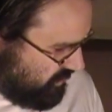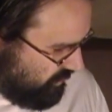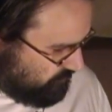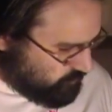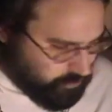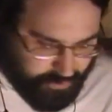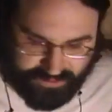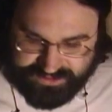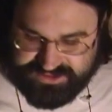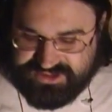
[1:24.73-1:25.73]
Now of
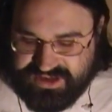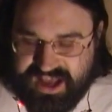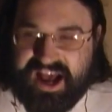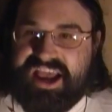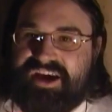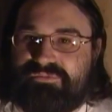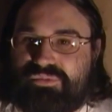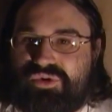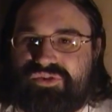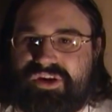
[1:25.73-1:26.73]
course I
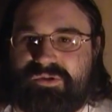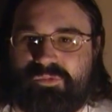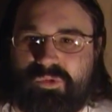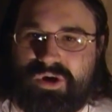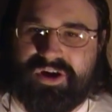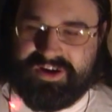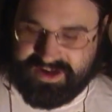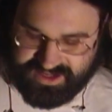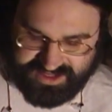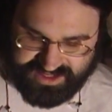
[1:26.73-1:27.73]
have more than
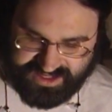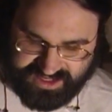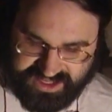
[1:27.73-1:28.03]
one